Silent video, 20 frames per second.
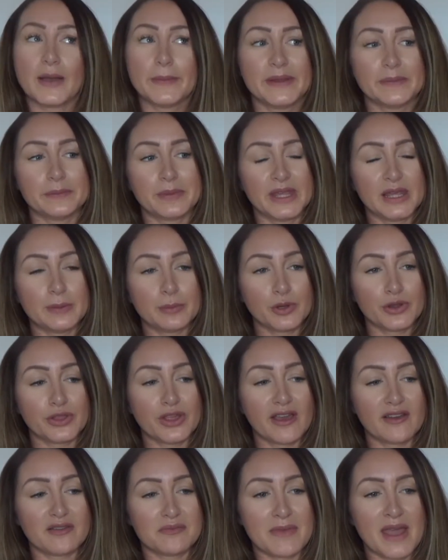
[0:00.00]
I mean, people
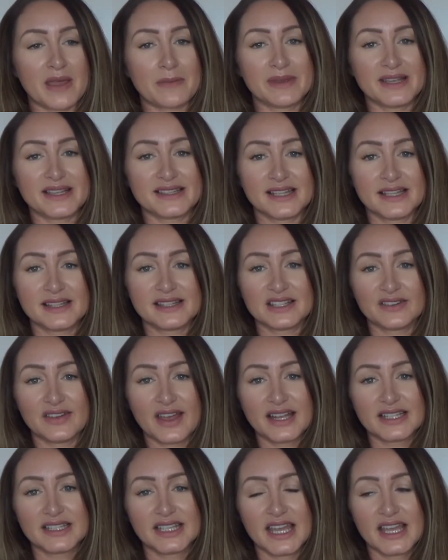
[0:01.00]
that have met me since I've
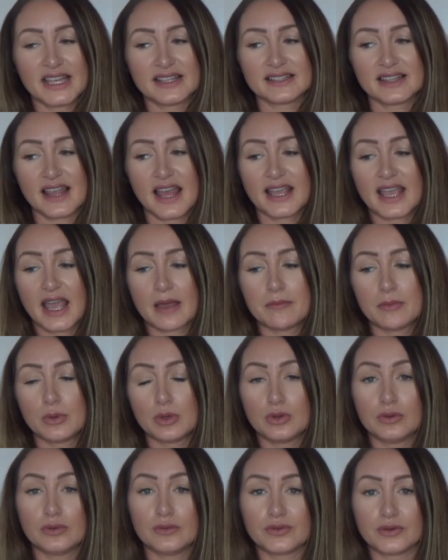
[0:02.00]
had kids, like I
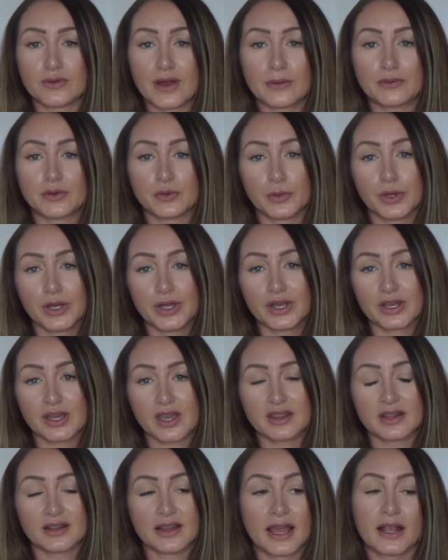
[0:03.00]
moved around at work
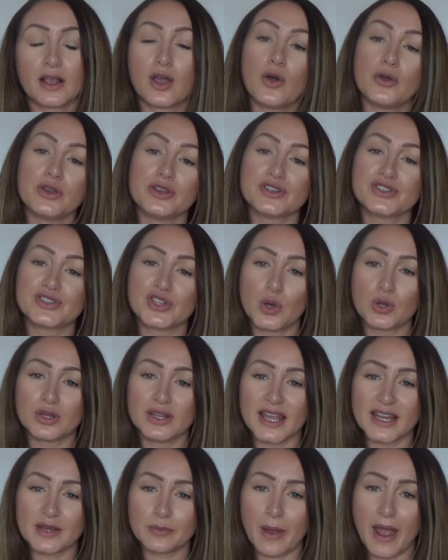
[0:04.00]
and they're like, oh, you're so
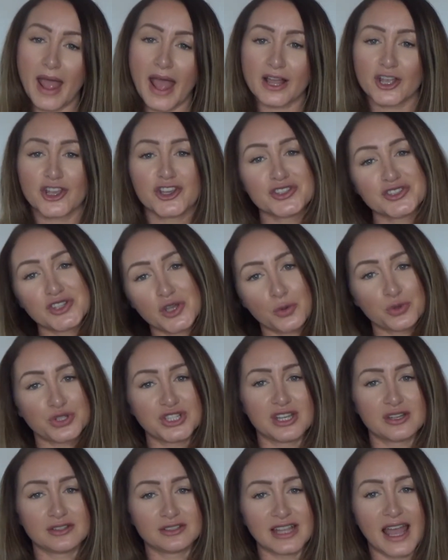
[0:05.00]
laid back, you're so
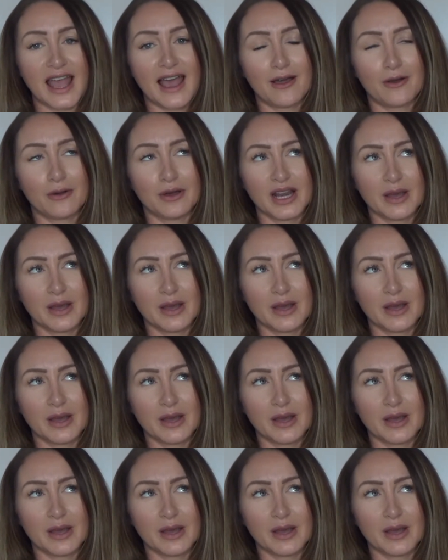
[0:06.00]
chilled out.